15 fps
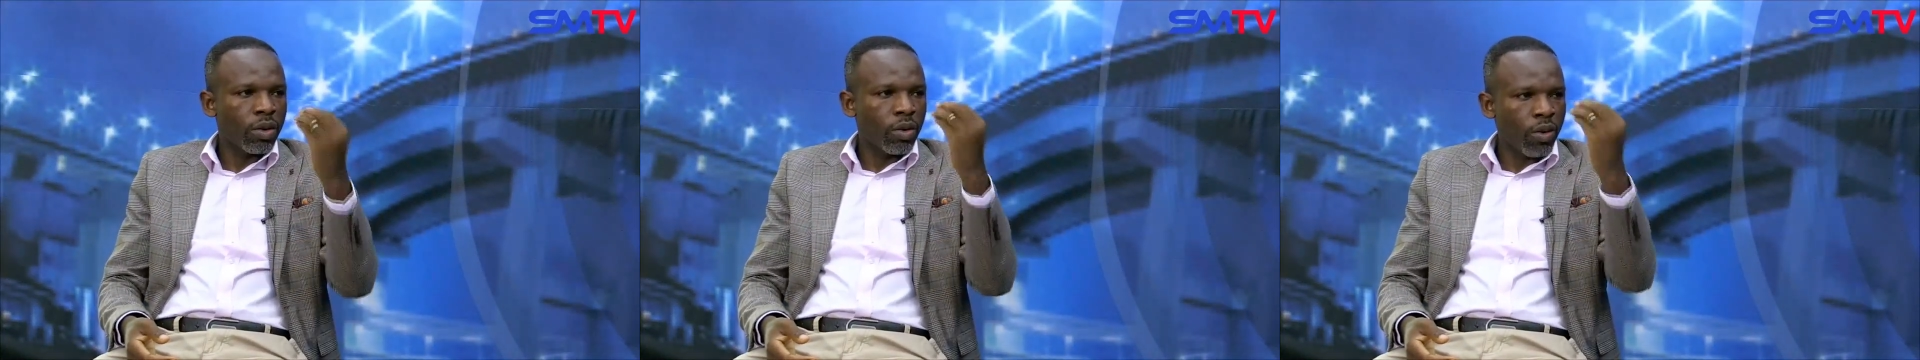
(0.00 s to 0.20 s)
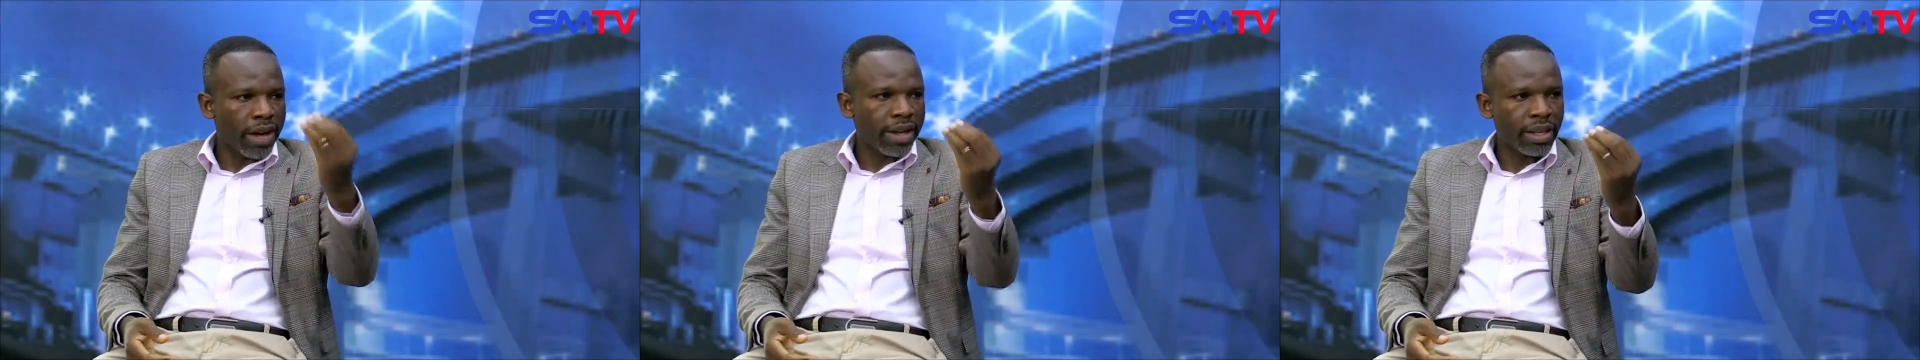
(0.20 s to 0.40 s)

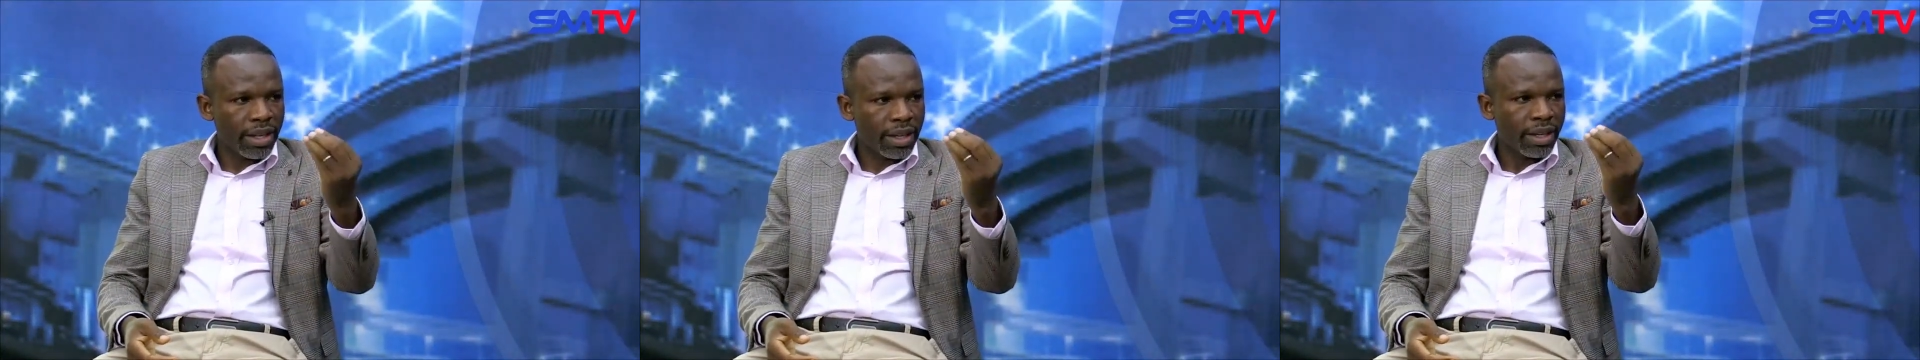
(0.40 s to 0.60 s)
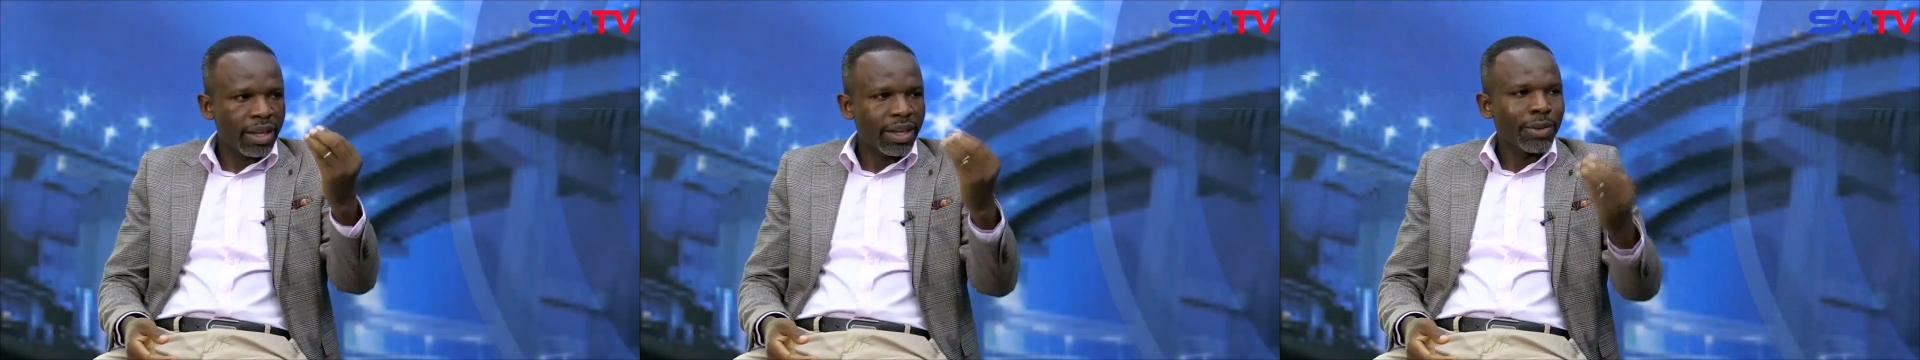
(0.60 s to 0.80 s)
work
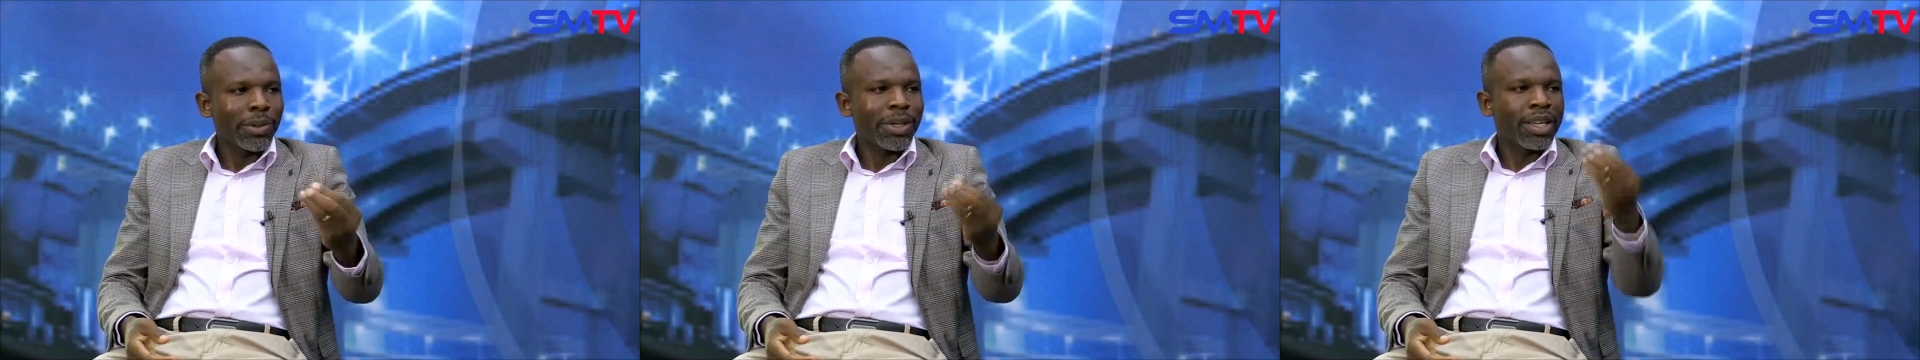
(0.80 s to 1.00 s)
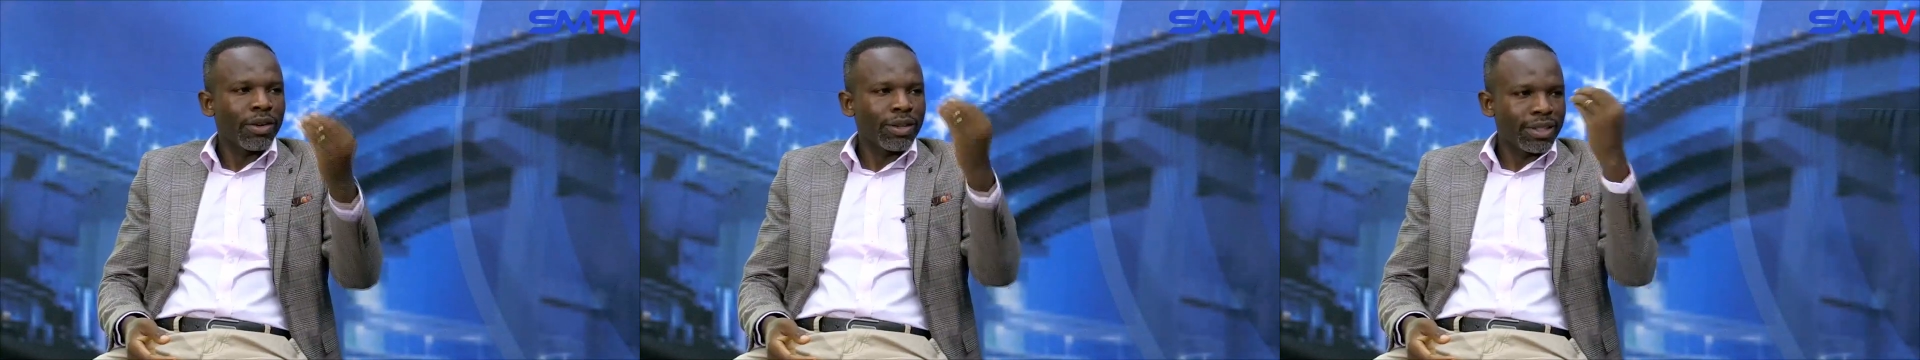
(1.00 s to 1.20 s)

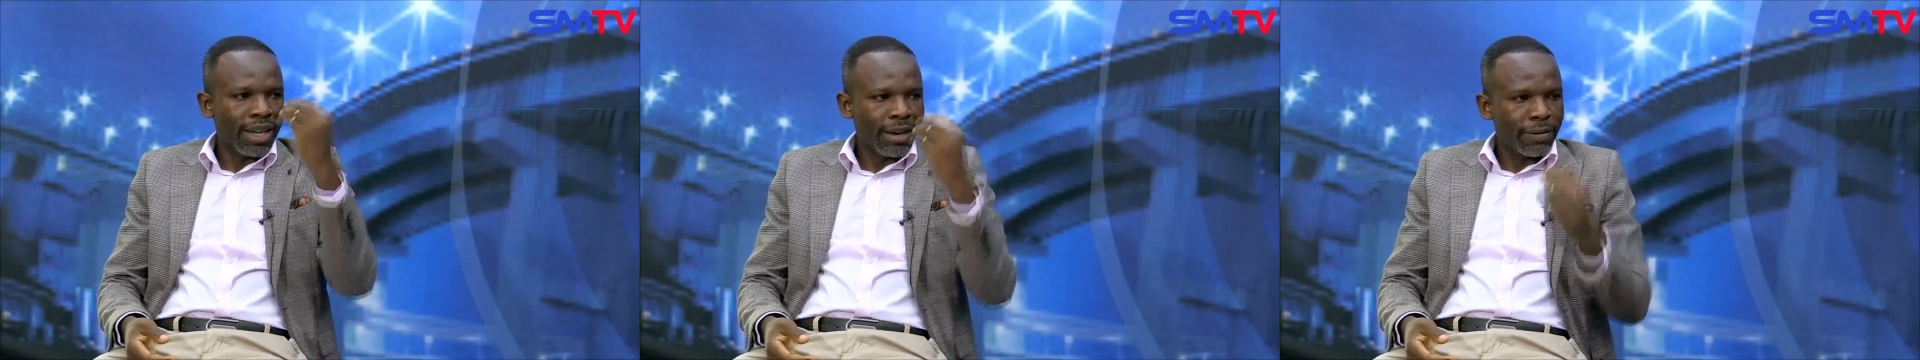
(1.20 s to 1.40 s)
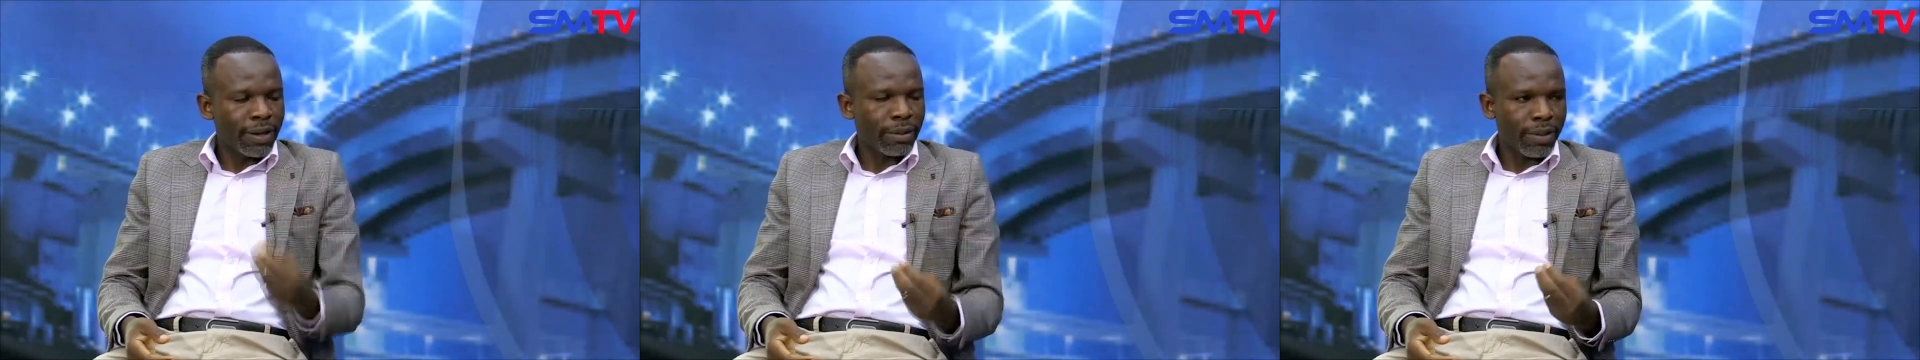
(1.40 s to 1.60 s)
without
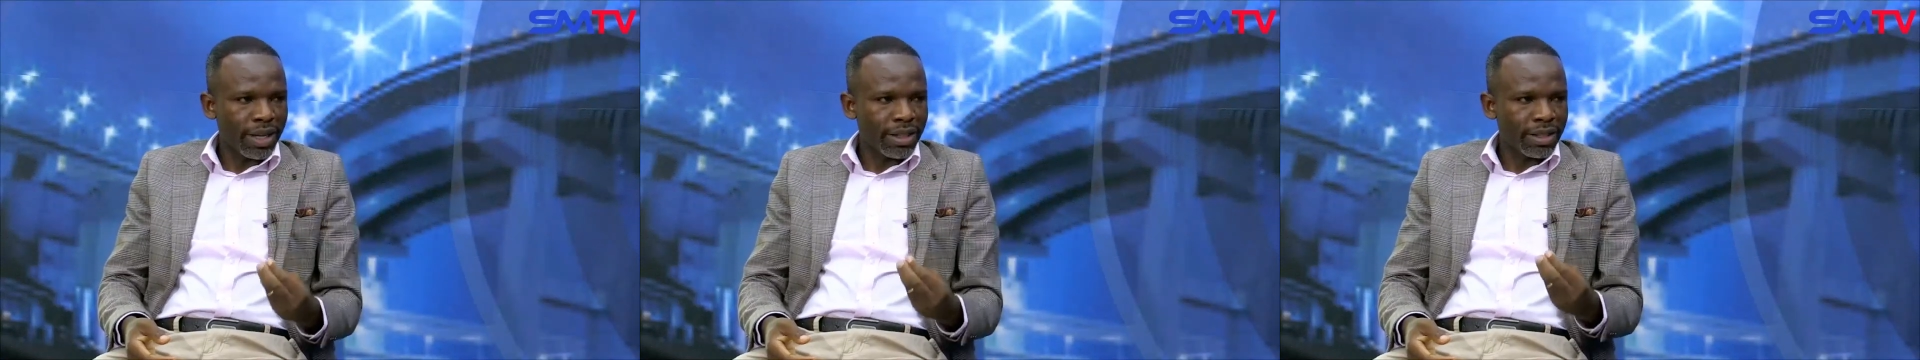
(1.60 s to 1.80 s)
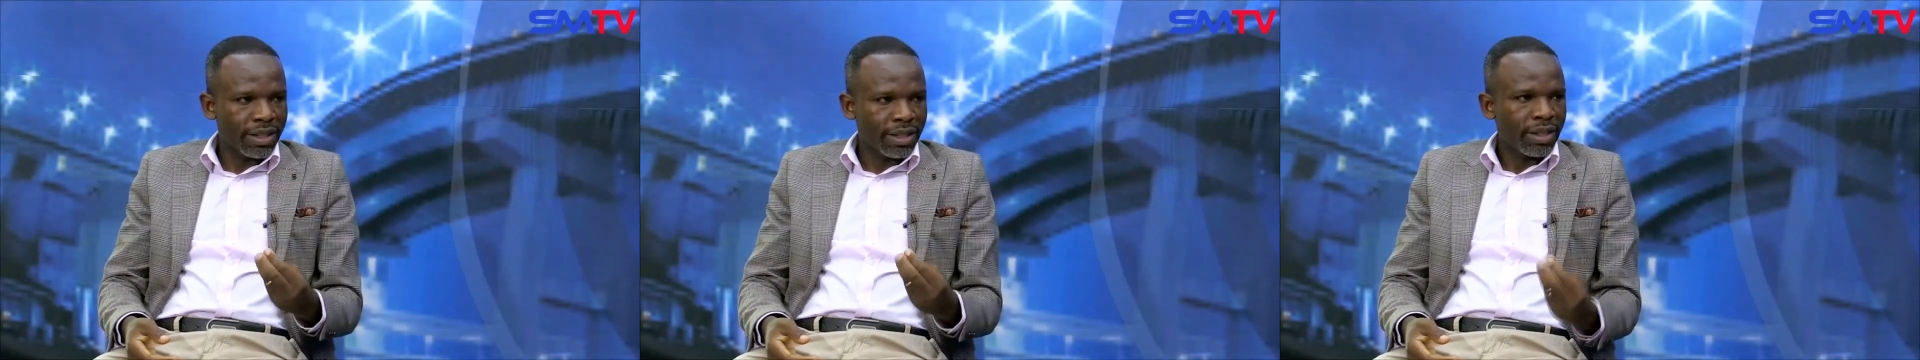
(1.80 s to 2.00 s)

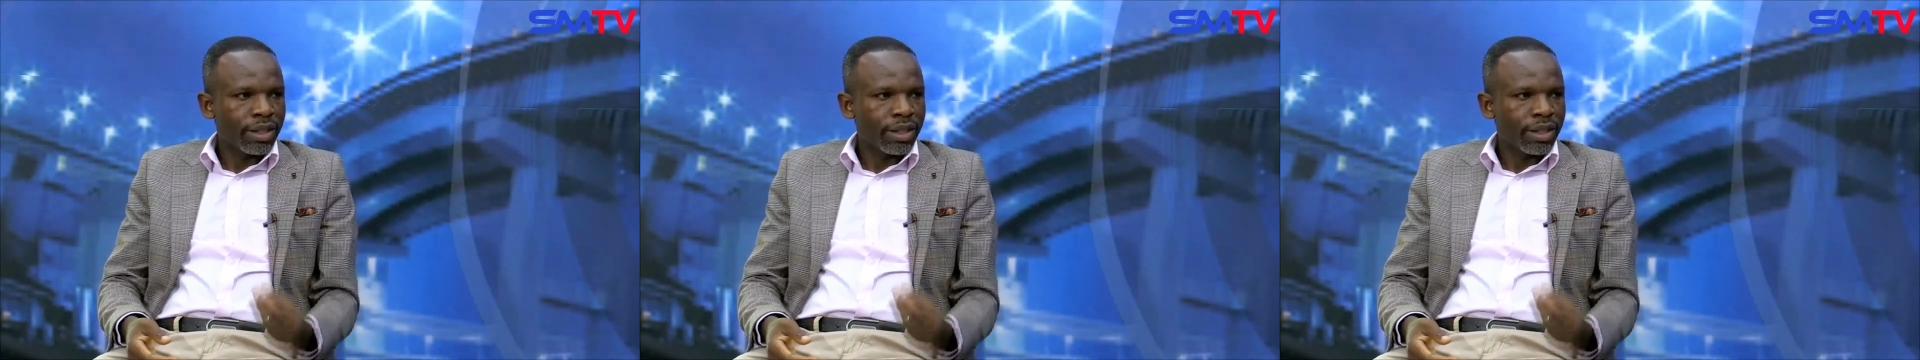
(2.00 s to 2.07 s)
government.